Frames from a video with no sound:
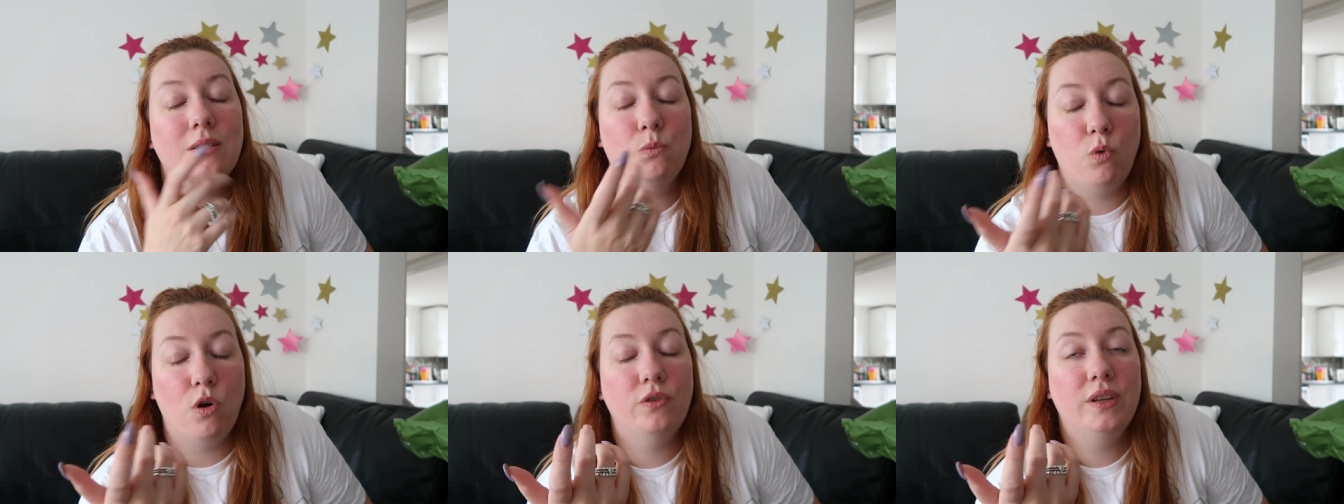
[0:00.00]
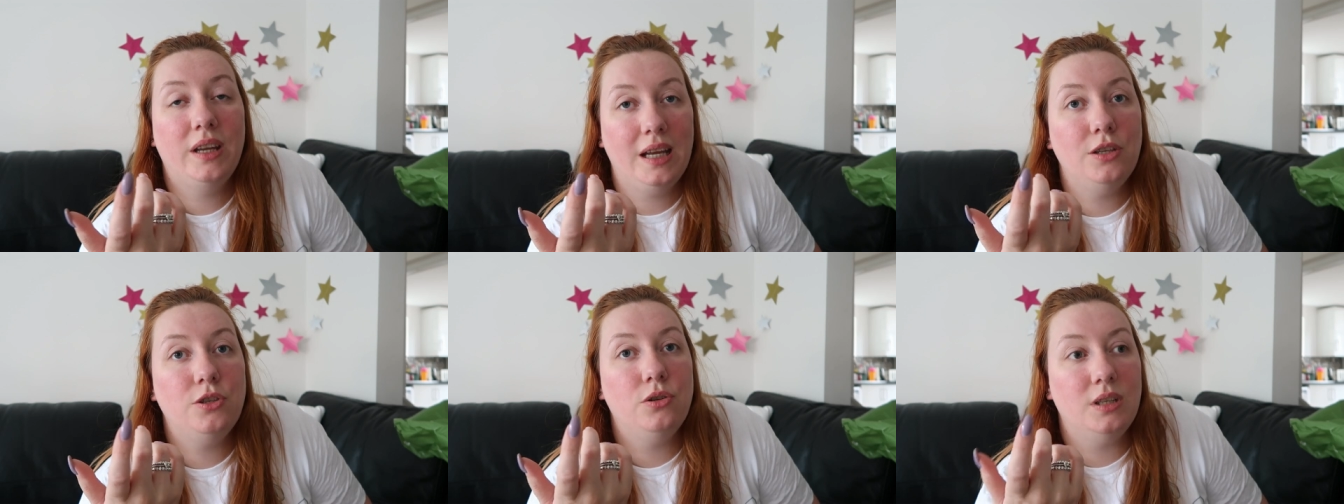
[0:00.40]
one that
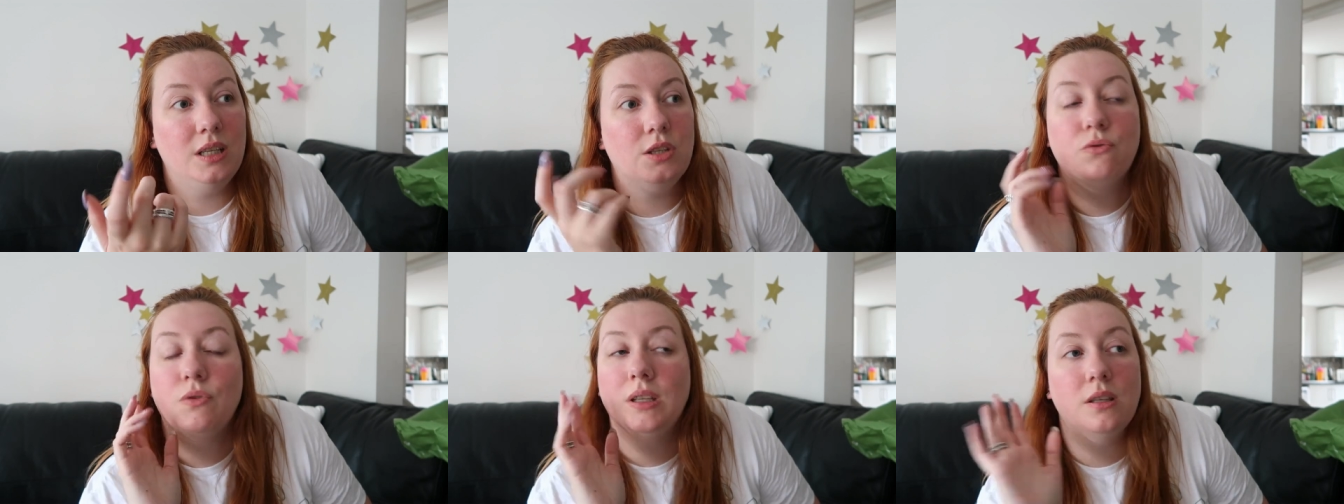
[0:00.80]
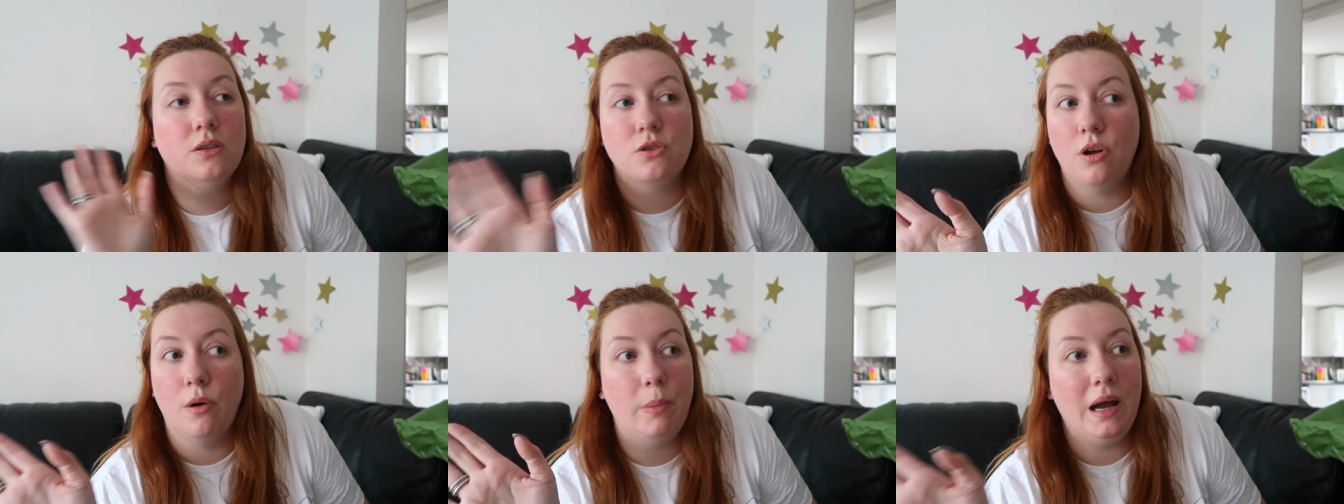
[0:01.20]
I do need to read
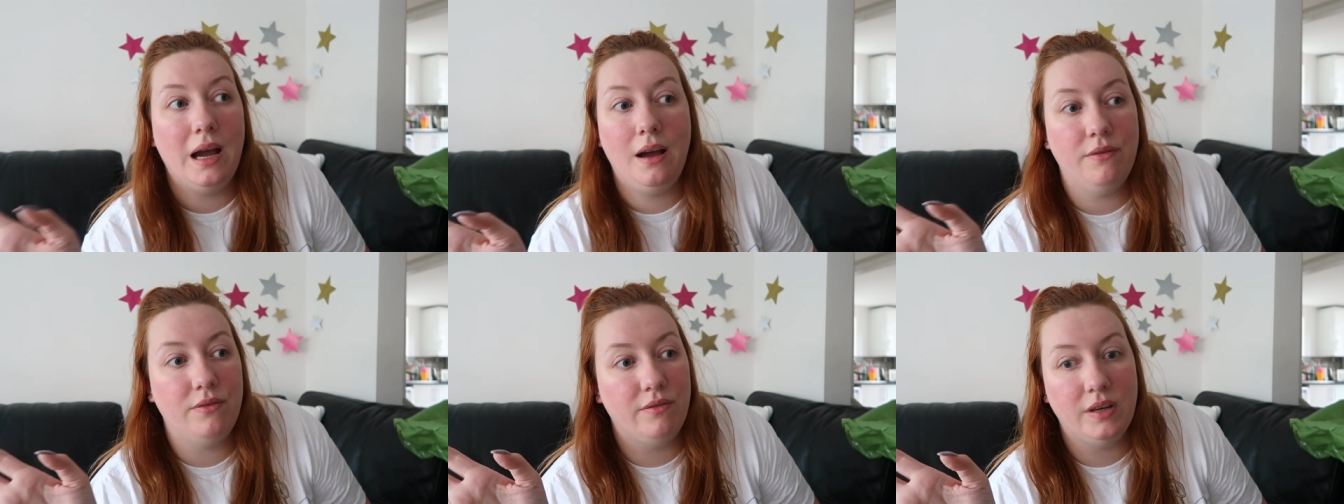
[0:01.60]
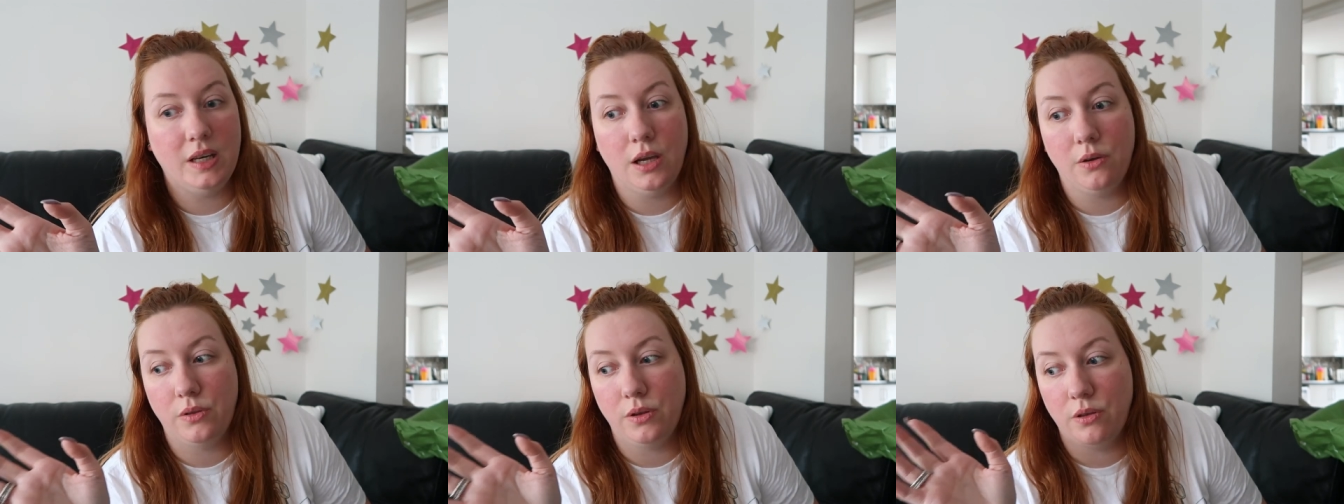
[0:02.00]
that's not part of the
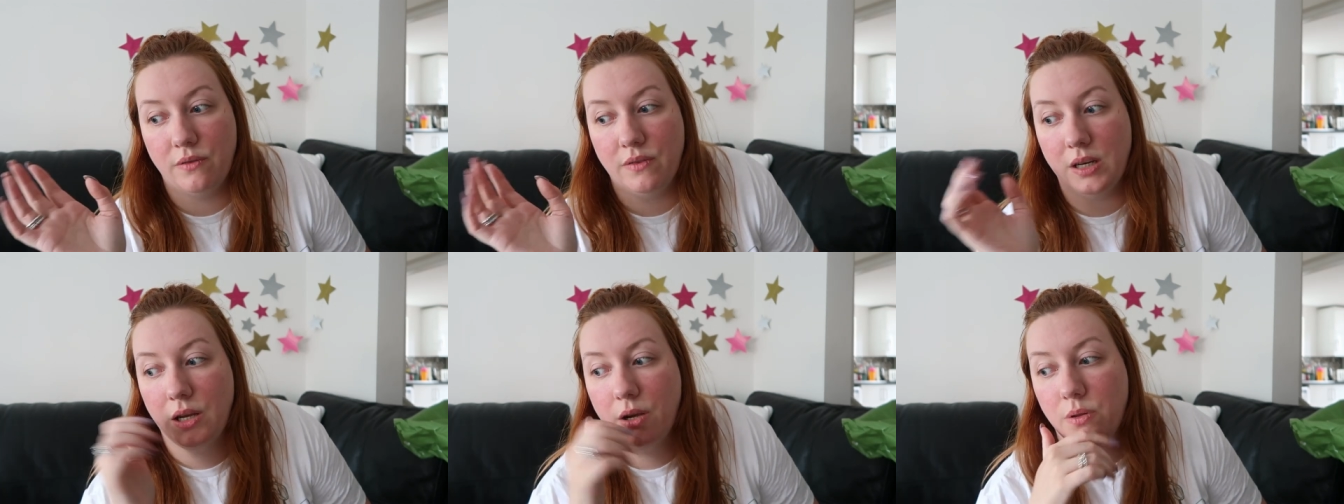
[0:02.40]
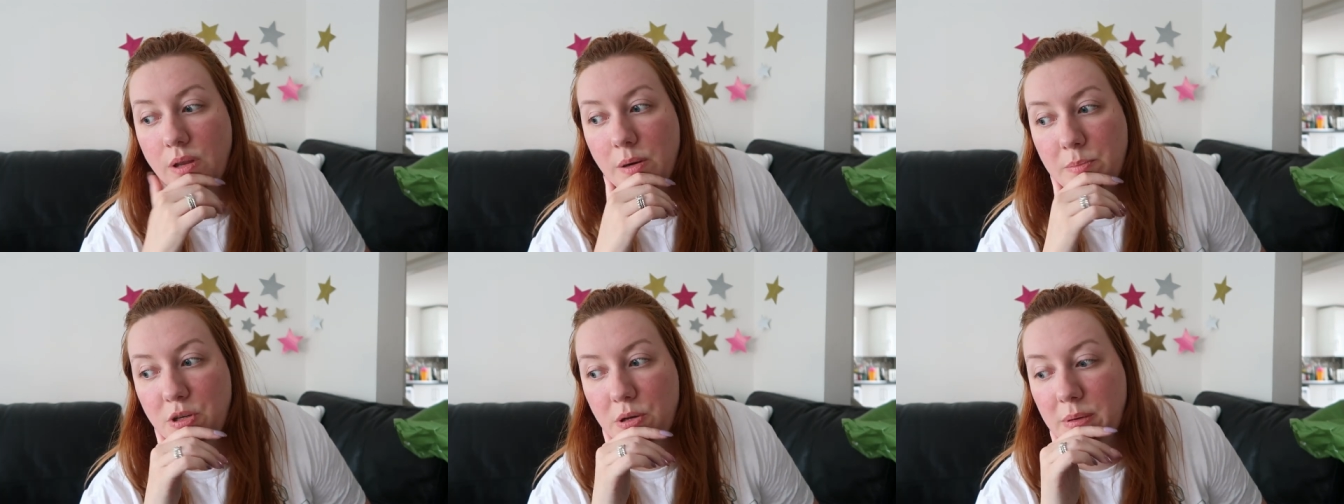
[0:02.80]
video, the other video
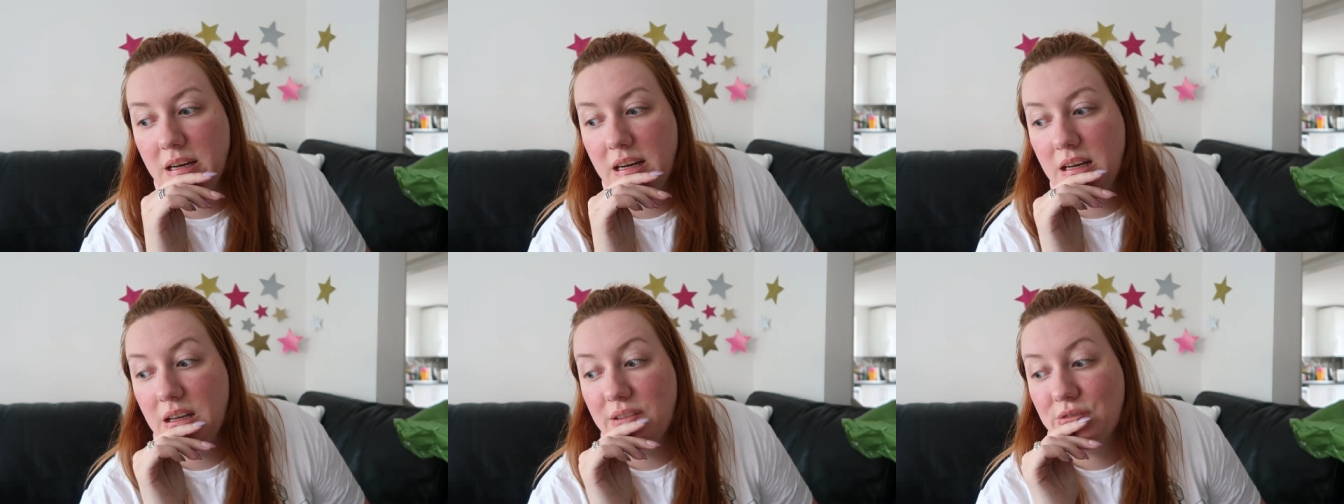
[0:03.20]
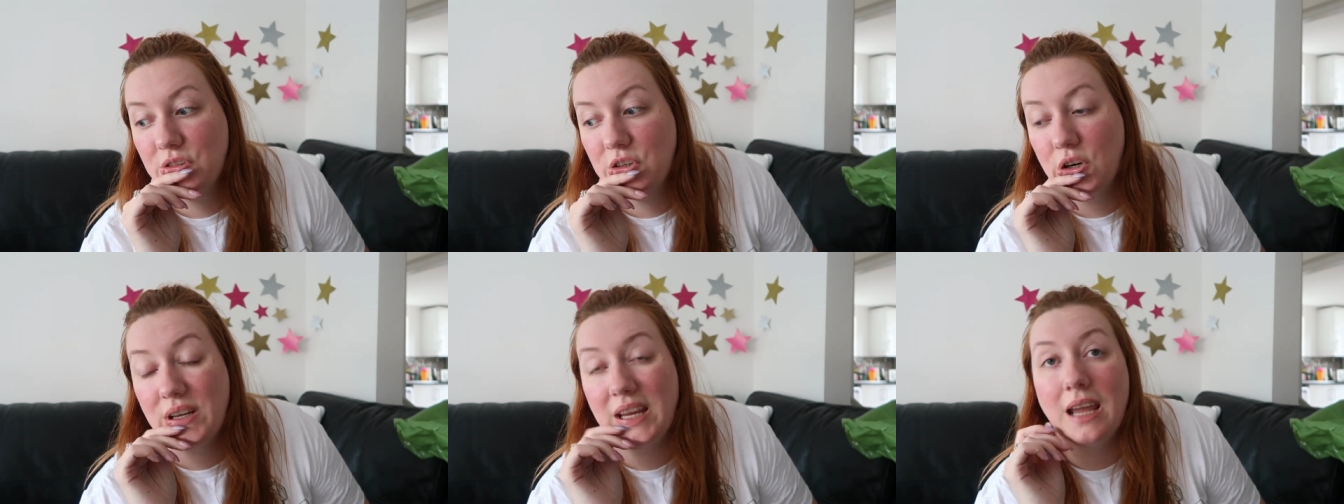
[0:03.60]
that I'm doing and
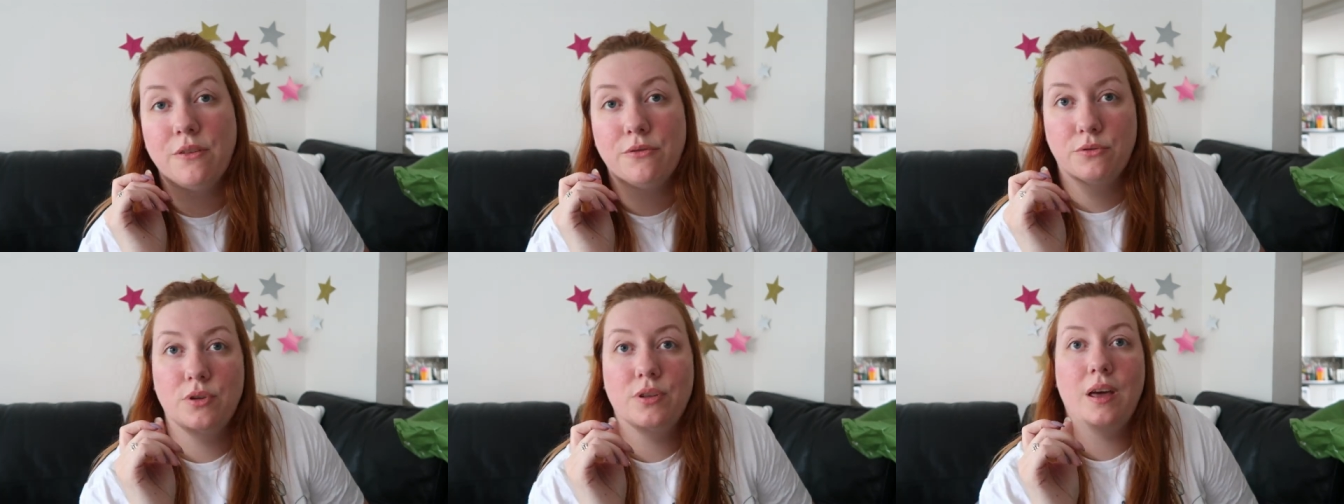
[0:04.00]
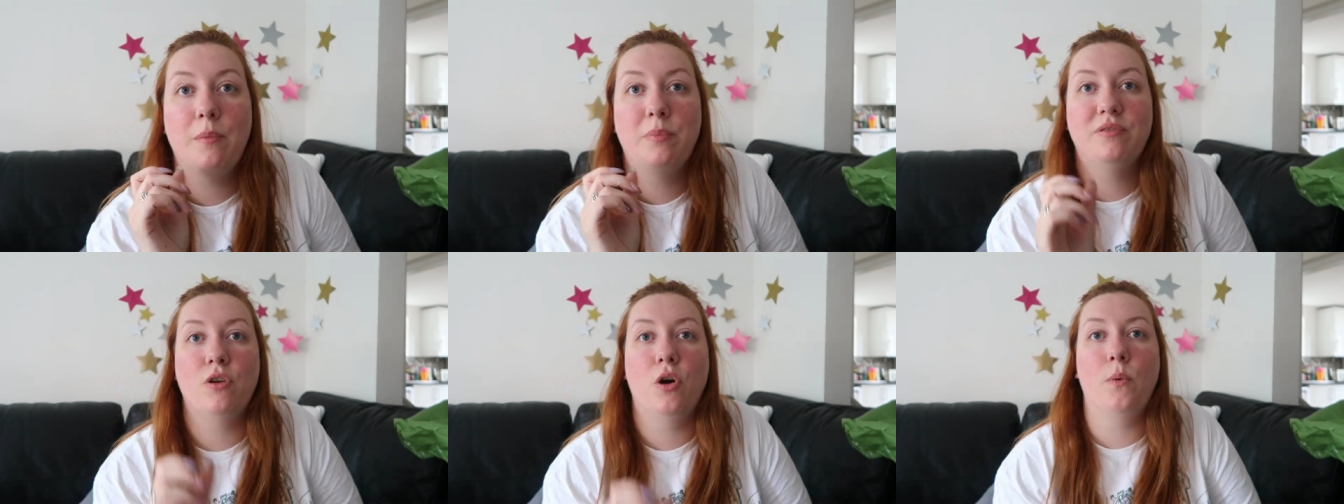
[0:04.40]
I've got to get through
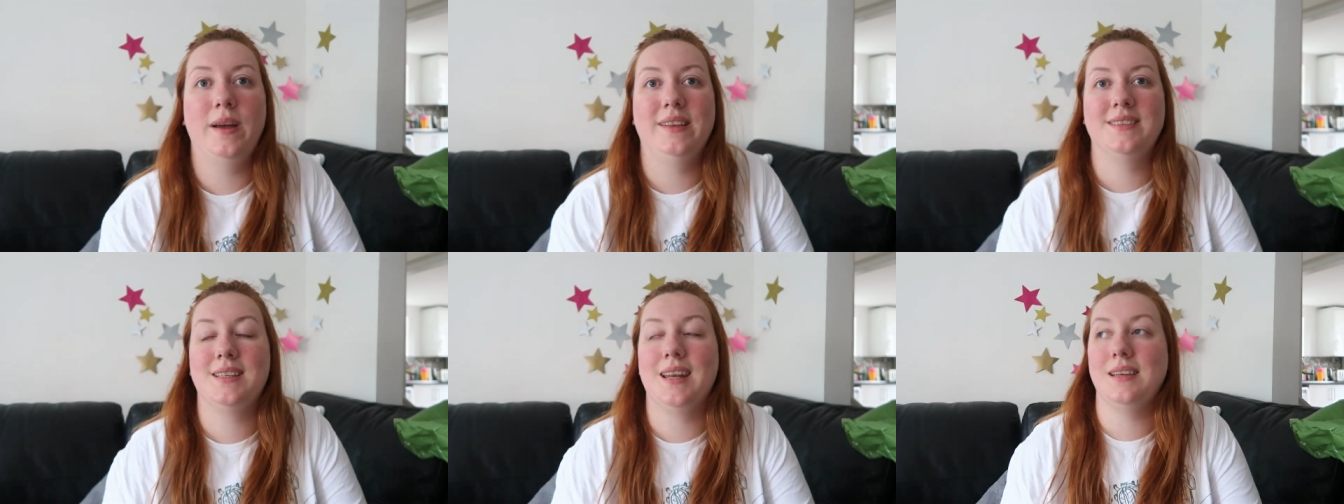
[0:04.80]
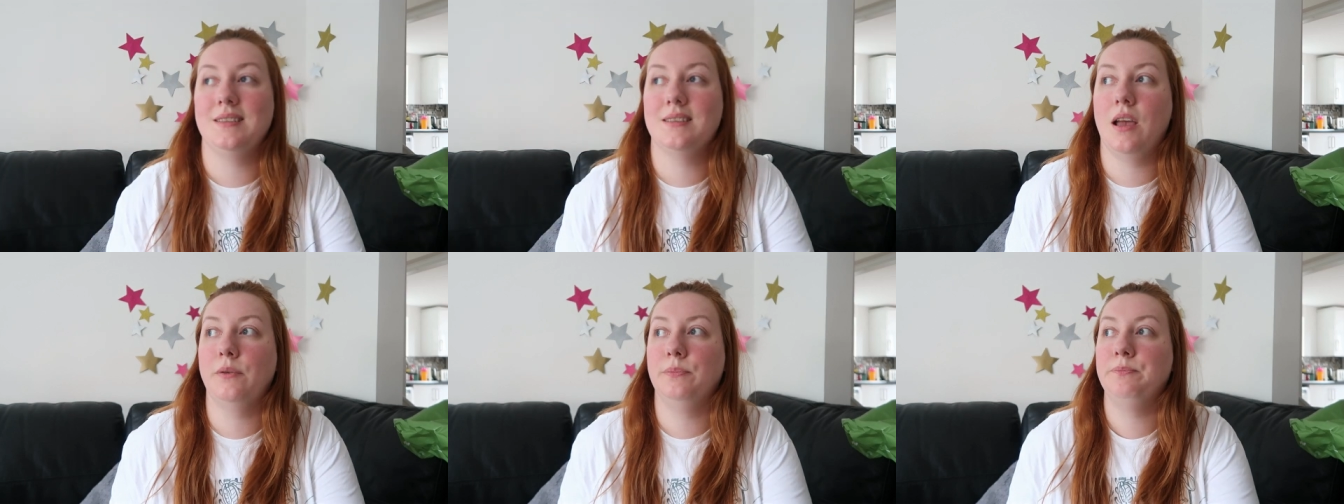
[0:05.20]
that before Wednesday.
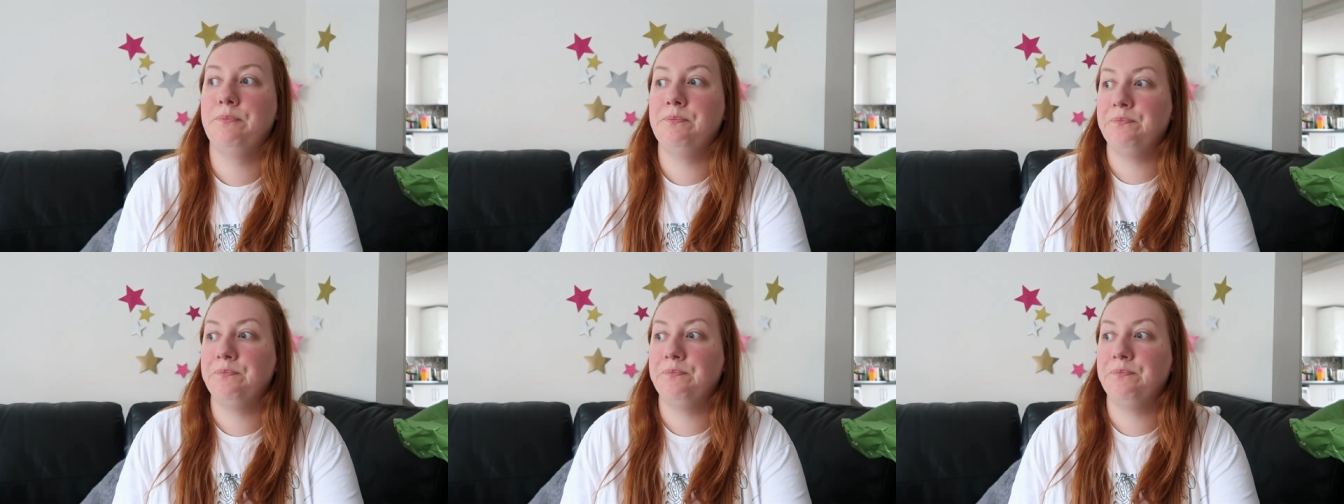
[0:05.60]
So